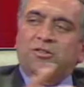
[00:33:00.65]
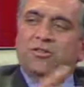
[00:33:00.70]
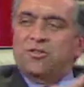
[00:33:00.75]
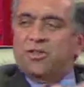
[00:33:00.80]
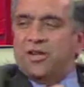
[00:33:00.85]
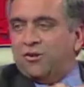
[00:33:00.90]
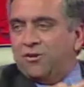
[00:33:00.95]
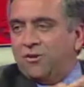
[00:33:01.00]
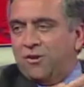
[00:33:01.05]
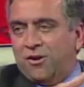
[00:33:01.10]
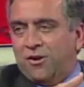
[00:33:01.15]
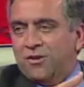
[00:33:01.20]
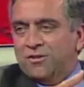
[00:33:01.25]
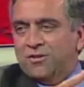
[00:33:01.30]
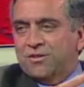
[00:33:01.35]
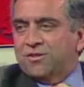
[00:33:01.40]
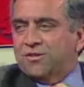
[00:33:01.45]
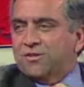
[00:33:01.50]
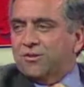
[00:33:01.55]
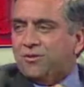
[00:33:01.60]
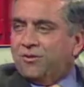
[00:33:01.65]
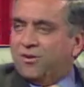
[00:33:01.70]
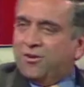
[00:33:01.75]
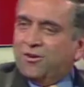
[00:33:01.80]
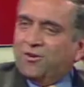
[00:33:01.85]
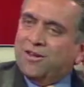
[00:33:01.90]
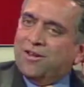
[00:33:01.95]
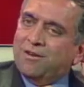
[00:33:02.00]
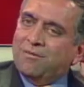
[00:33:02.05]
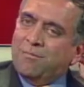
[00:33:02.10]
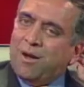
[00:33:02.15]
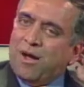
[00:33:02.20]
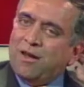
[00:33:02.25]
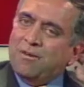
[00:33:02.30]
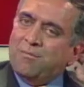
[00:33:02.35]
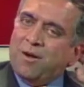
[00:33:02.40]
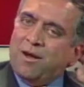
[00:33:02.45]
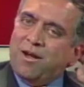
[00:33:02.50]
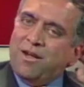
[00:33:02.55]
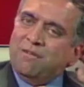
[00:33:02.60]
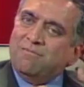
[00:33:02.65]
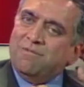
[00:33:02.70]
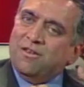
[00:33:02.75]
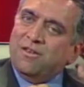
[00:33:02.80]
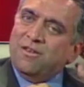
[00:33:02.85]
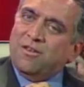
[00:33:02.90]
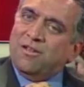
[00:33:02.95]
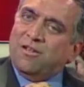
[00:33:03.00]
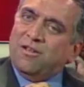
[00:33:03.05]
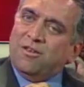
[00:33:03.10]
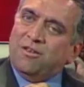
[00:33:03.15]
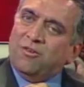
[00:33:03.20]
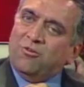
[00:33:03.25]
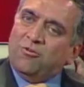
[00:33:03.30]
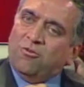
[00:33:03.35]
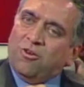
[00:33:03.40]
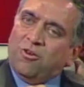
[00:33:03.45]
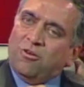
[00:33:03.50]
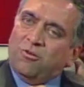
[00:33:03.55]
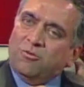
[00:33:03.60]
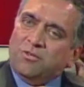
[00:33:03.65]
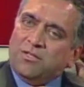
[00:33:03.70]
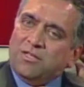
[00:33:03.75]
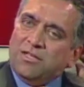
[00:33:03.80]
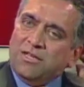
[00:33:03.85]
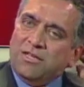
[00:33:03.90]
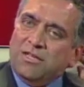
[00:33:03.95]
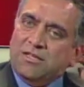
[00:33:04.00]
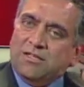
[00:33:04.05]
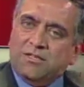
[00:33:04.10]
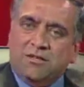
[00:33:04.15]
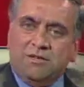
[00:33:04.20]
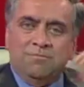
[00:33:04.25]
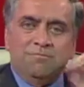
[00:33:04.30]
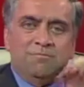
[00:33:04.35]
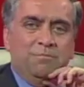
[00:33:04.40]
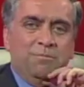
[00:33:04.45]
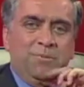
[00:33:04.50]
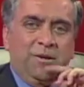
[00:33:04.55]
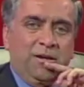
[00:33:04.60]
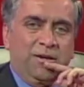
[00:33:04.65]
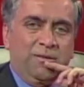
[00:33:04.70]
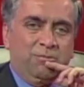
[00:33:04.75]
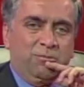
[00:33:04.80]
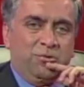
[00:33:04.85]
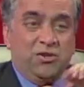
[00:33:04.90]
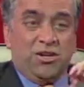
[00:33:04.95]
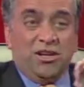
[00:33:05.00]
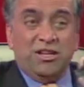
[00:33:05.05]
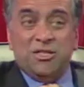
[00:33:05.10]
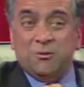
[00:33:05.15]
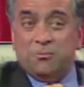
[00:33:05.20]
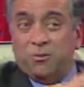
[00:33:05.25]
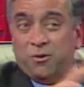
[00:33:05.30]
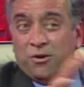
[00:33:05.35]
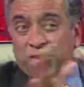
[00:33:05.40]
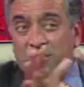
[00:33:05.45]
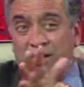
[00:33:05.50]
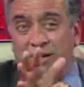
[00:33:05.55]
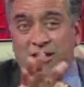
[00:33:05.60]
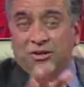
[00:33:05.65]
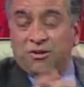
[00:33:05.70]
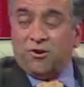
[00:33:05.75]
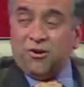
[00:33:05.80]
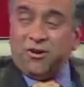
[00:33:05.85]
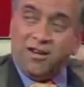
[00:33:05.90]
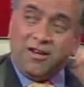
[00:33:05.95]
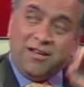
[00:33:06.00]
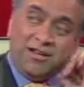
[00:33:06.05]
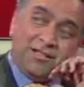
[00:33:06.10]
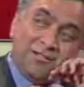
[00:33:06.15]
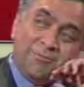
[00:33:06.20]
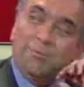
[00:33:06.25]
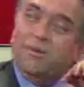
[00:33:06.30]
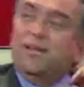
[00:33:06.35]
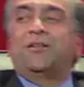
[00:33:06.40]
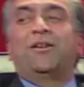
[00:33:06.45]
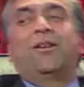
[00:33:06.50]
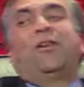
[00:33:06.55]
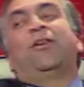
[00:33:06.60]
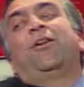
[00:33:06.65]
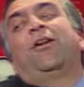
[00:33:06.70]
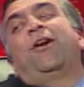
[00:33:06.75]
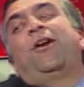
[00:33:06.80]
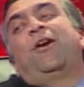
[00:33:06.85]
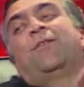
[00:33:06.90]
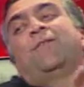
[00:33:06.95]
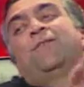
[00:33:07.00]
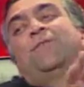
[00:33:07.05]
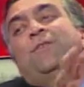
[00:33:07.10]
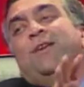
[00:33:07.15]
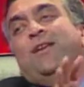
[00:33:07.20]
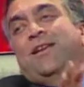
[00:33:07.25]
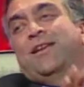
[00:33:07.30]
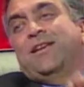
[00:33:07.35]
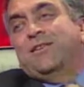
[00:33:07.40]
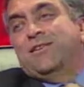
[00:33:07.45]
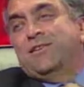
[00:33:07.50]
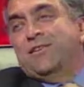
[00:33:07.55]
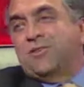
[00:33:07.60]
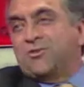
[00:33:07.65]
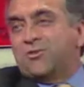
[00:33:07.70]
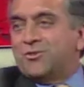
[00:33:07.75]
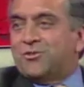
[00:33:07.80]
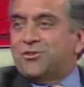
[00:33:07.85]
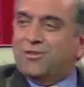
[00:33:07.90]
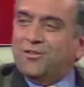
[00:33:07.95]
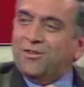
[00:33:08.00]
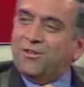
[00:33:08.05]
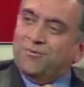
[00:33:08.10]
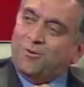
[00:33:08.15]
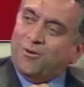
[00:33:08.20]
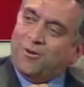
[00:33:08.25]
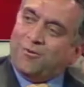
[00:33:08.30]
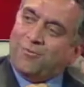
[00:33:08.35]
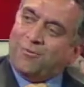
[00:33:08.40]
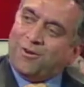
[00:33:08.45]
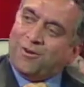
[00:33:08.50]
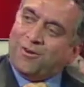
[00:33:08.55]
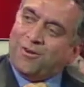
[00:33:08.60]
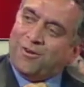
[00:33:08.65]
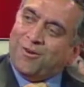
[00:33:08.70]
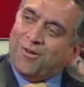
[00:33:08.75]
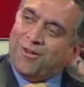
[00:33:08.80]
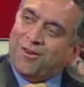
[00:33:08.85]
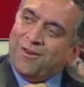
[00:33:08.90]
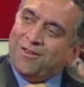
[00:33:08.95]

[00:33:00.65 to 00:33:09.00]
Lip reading: technologies. So, in my mind, you're going to see some transparent electronics, meaning there are a lot of very interesting that we are working on.